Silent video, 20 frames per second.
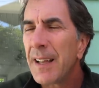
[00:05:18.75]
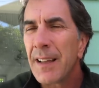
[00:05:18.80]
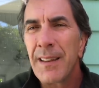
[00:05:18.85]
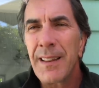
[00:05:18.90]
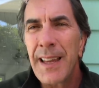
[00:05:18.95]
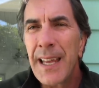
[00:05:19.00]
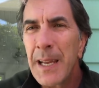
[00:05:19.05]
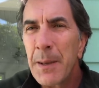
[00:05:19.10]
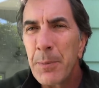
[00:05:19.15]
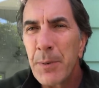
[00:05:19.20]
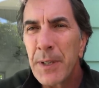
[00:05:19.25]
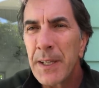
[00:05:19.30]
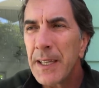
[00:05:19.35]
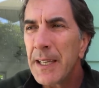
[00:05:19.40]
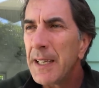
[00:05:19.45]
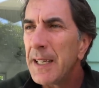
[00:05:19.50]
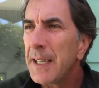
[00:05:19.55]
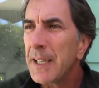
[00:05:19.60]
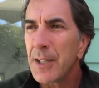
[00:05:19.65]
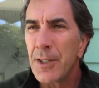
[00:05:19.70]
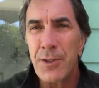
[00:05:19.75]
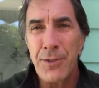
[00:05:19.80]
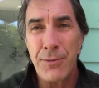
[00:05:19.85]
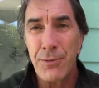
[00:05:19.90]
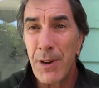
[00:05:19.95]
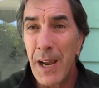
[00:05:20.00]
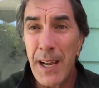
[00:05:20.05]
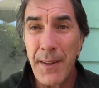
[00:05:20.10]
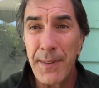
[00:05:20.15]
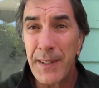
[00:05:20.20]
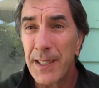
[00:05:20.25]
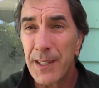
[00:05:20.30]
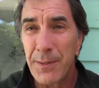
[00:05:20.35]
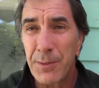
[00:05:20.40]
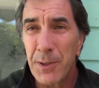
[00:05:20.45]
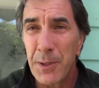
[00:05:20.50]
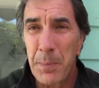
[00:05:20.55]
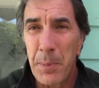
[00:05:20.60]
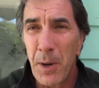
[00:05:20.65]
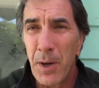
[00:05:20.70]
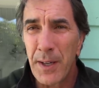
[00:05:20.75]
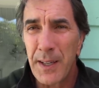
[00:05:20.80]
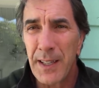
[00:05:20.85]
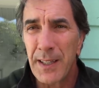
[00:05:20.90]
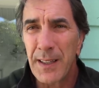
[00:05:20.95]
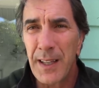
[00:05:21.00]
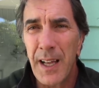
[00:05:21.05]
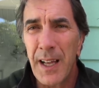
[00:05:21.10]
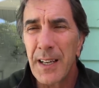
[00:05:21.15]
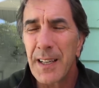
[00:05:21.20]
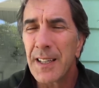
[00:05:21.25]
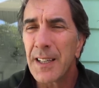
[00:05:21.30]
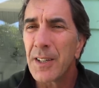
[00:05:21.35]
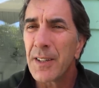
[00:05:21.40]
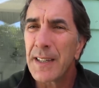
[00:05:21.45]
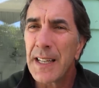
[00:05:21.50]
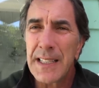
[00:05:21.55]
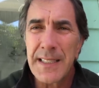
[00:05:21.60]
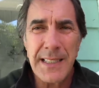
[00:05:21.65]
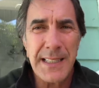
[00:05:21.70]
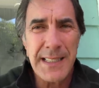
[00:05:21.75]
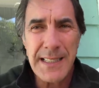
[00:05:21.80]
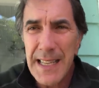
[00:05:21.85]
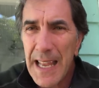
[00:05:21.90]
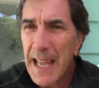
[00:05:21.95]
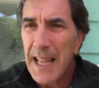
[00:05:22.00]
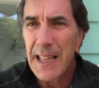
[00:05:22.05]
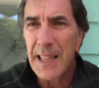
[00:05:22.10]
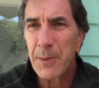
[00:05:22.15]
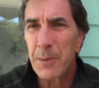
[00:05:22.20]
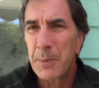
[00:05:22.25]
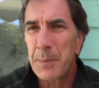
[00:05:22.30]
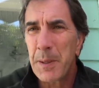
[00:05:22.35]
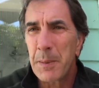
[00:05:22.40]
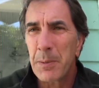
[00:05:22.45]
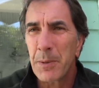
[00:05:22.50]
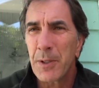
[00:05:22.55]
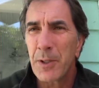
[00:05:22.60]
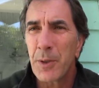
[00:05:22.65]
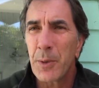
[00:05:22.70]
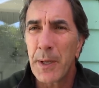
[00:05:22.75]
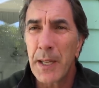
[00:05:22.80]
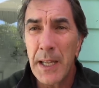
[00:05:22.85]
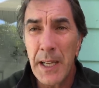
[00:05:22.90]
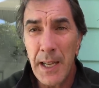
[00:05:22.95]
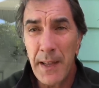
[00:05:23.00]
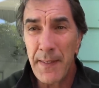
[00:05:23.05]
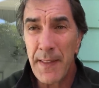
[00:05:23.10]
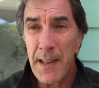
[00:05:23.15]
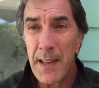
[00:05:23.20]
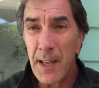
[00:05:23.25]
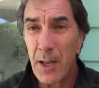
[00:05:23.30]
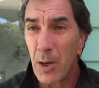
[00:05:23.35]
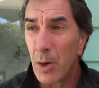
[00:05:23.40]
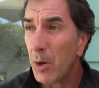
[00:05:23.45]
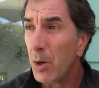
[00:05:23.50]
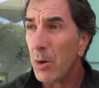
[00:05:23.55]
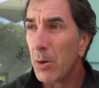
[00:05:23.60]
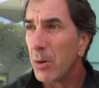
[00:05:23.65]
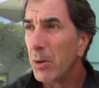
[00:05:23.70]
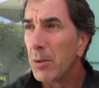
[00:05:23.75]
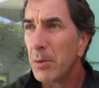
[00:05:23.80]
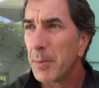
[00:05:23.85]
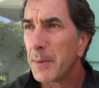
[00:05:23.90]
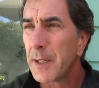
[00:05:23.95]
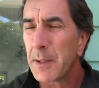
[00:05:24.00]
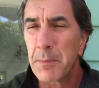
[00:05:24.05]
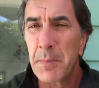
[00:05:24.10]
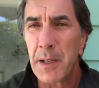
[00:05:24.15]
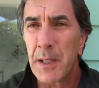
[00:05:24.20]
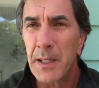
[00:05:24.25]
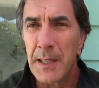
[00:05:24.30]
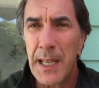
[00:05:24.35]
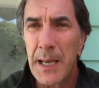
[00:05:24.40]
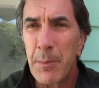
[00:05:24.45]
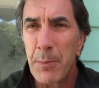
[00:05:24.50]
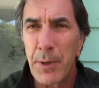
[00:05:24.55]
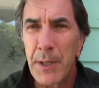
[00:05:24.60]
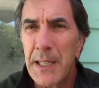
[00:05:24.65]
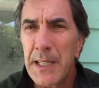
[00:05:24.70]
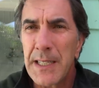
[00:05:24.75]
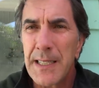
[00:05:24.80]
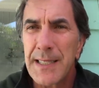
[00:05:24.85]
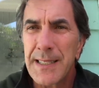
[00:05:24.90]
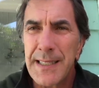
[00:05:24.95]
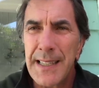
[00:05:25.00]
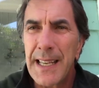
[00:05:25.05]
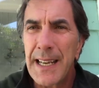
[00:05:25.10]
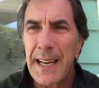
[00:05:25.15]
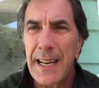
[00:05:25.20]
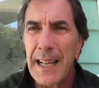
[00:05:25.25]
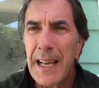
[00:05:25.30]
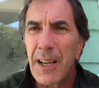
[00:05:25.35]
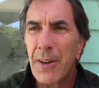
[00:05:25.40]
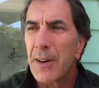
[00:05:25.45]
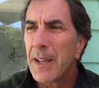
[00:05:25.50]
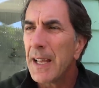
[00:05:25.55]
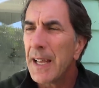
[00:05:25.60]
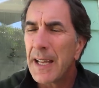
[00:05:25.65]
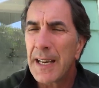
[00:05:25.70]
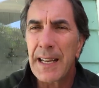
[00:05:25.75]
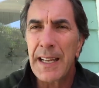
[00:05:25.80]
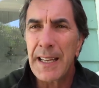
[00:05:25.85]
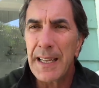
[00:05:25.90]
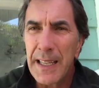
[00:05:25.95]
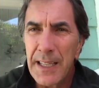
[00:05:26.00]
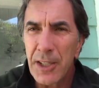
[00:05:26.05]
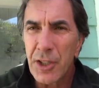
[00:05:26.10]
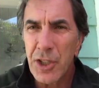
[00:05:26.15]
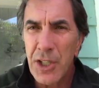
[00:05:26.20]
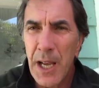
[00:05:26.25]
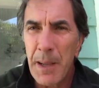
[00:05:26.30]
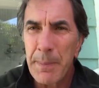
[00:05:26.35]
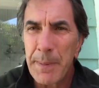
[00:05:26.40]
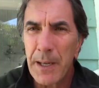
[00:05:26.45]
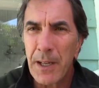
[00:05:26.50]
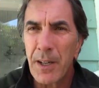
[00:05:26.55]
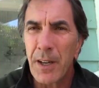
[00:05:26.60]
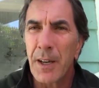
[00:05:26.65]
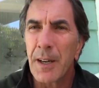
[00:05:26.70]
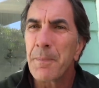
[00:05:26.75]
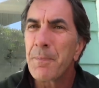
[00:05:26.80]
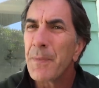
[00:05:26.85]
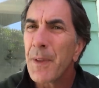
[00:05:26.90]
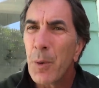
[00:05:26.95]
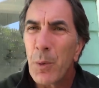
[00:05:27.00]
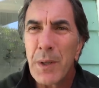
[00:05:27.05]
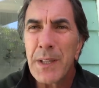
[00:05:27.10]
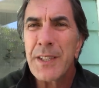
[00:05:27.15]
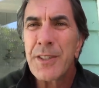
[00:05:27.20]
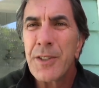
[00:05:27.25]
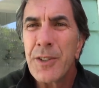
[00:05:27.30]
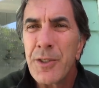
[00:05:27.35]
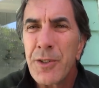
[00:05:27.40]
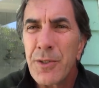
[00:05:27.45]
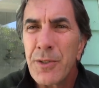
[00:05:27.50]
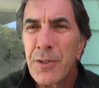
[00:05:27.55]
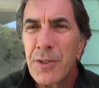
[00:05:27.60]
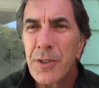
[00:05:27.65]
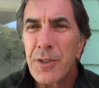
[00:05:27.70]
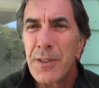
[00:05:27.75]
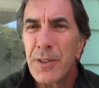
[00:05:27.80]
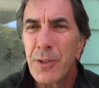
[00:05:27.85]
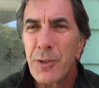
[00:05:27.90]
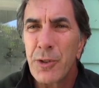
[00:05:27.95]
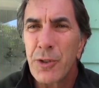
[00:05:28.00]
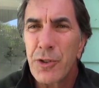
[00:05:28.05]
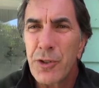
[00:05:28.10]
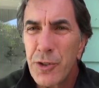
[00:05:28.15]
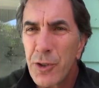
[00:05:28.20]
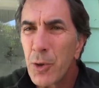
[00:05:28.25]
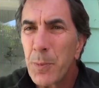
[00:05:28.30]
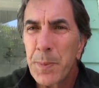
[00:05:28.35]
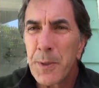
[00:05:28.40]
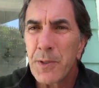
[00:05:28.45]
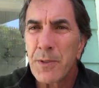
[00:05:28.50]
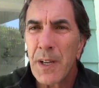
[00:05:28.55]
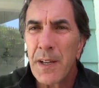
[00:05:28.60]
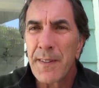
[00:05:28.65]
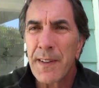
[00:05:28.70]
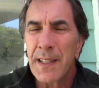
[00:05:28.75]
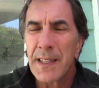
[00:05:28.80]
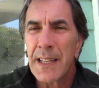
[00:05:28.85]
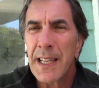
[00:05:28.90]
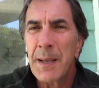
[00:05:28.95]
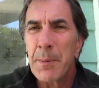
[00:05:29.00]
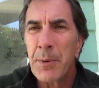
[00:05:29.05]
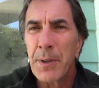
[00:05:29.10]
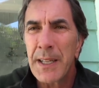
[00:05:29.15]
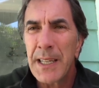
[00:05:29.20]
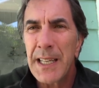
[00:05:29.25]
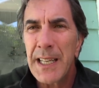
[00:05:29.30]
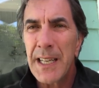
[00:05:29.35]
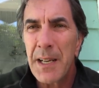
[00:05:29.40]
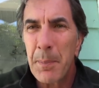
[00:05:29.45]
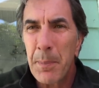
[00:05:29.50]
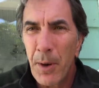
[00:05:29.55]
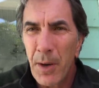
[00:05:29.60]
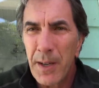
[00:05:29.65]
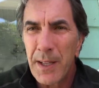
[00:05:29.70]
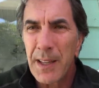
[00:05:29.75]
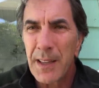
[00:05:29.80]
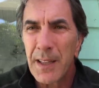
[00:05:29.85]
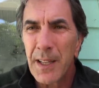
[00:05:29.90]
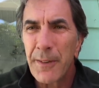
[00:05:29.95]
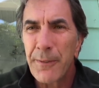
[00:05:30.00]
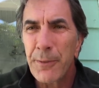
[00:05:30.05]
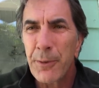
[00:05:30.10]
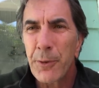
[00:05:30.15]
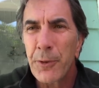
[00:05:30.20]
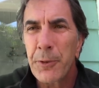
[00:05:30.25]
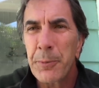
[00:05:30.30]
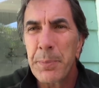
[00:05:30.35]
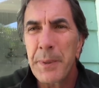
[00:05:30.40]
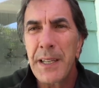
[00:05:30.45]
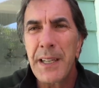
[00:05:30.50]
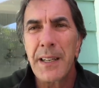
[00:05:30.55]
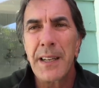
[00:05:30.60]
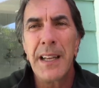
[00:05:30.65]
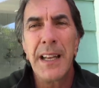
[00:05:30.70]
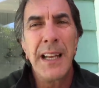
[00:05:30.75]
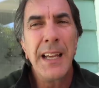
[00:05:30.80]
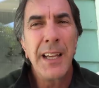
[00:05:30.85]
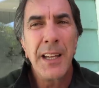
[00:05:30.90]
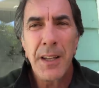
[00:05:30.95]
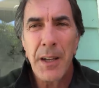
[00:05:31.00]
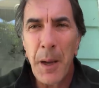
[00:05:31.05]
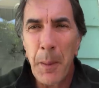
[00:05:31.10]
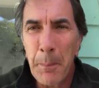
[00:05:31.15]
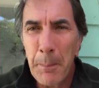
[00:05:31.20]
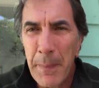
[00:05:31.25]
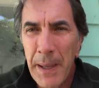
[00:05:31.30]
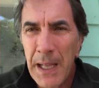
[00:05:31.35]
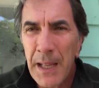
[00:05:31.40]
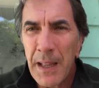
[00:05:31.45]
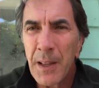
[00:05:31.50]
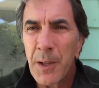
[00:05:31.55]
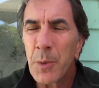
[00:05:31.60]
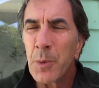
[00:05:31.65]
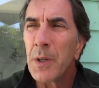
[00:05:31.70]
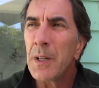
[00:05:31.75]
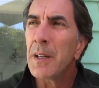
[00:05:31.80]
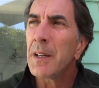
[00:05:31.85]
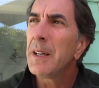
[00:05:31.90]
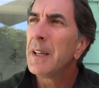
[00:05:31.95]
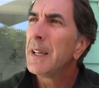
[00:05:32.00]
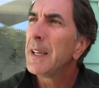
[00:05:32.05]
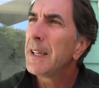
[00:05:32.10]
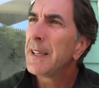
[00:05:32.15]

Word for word: Lamborghini and driving it through the parking lot. You know, that's exactly what people are doing. And then they go, oh, my Lamborghini skidded out and I hit a shopping cart. Well, it's because you're stupid driving a Lamborghini in a parking lot full speed. A Malinois